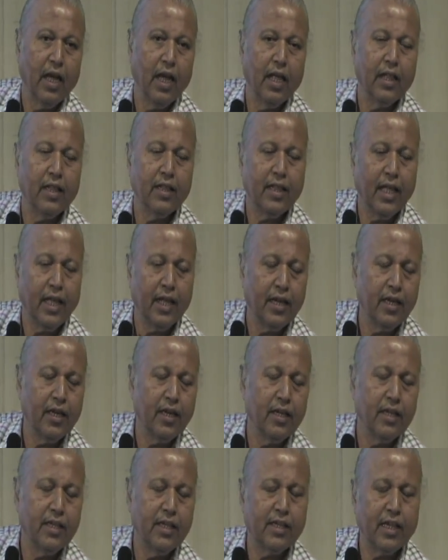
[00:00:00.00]
And then
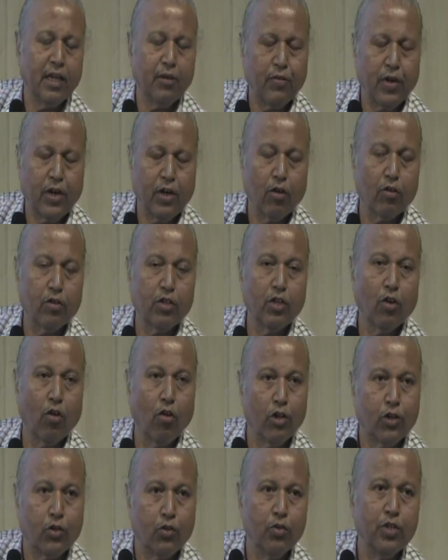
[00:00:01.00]
this aflatoxin
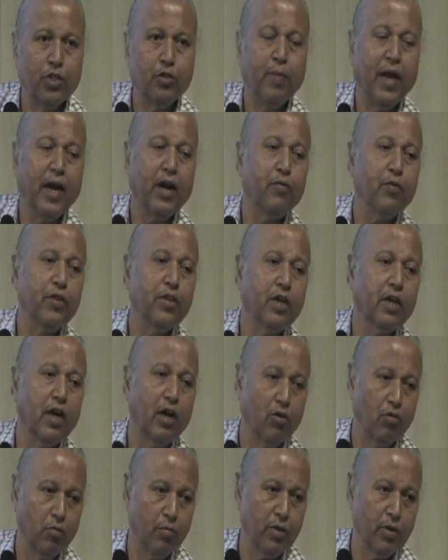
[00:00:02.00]
also is bad for the cow